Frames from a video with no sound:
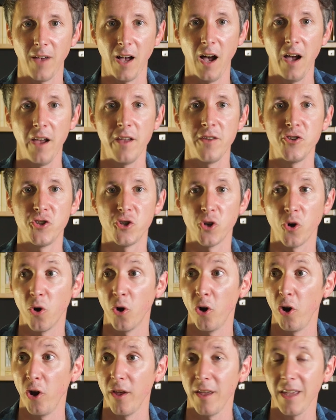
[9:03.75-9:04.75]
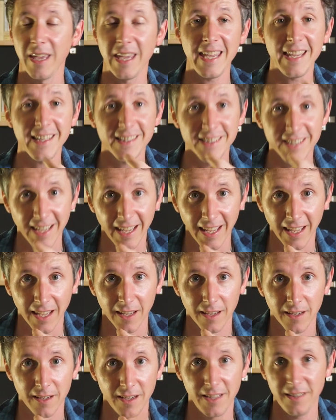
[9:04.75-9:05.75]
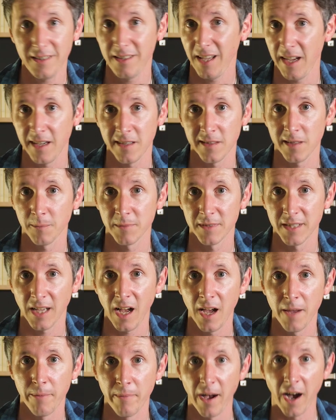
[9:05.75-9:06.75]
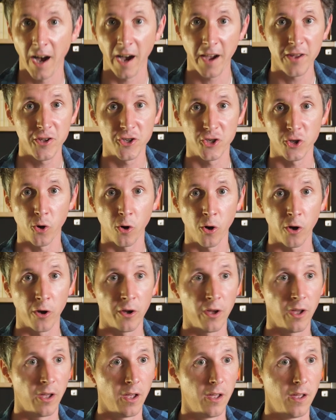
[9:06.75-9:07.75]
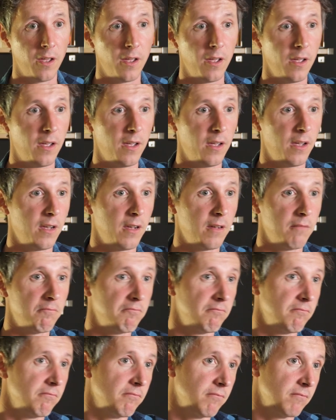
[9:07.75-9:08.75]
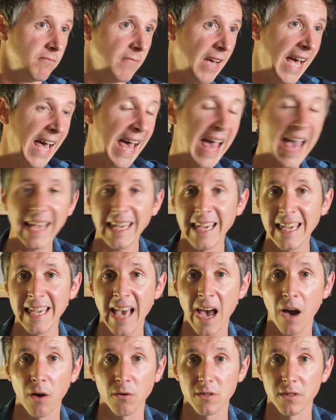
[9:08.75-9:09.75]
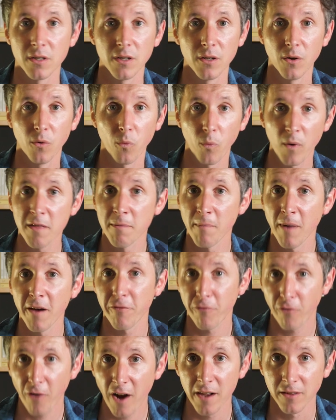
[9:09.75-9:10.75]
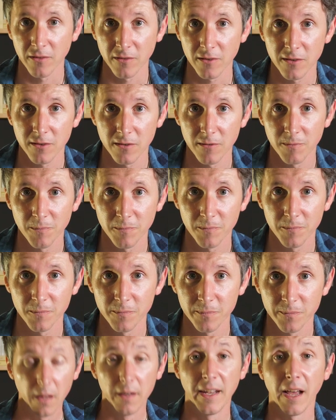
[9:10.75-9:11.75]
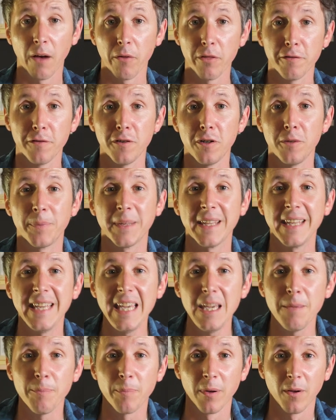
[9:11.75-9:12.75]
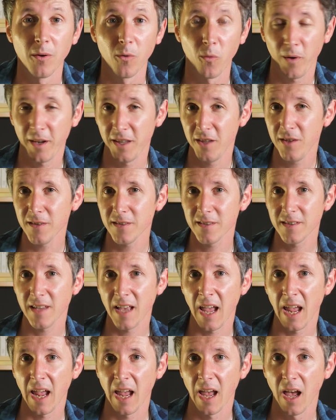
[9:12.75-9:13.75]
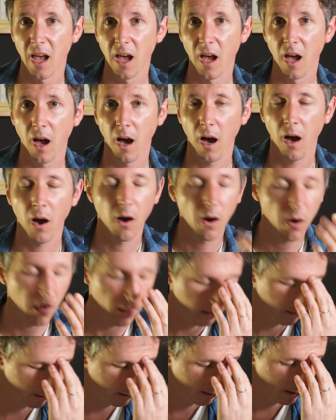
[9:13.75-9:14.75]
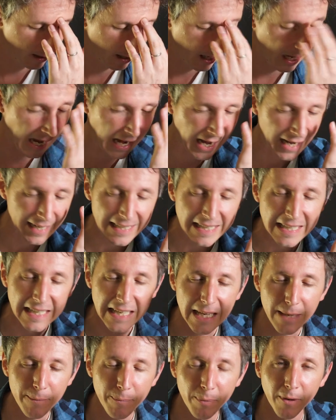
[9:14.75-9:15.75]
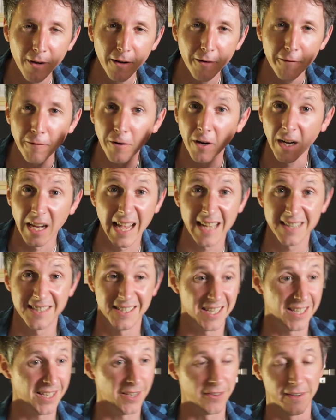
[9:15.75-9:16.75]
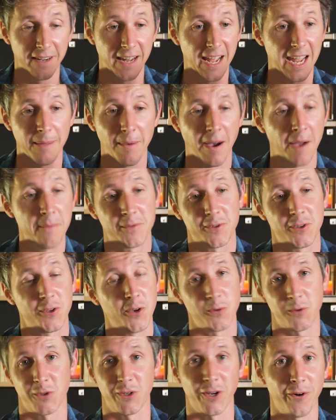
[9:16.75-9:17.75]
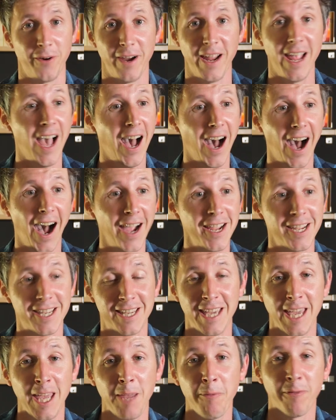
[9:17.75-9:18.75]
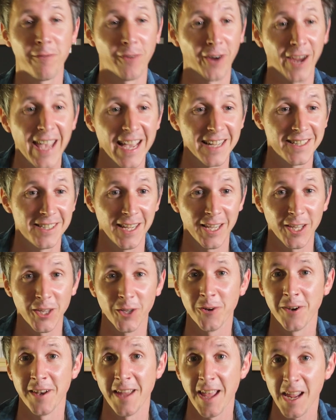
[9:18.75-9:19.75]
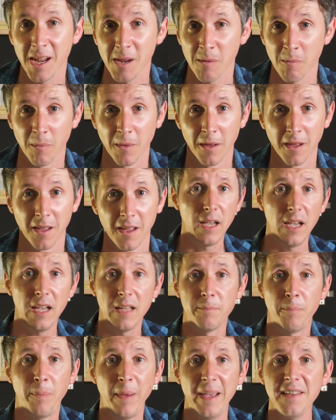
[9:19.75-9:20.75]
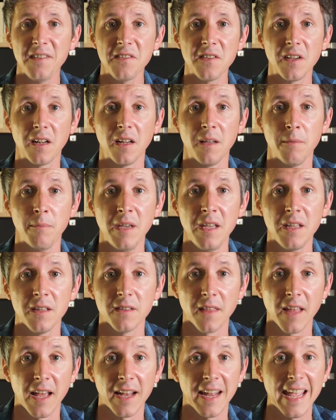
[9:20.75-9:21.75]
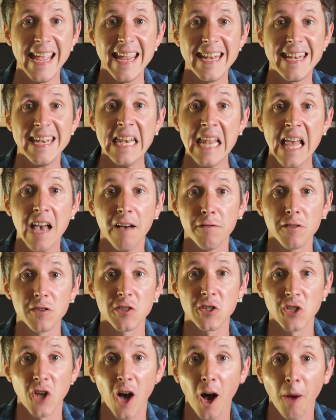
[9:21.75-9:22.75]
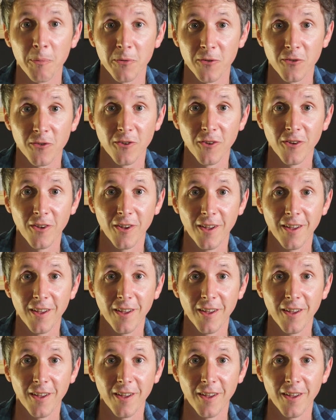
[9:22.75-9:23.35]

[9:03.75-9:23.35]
I enjoy eating. Take some time. I enjoy hanging out with my friends. Now the verb keep. When you say, I keep forgetting your name. I'm so sorry. I keep forgetting your name. It basically means that it never stops.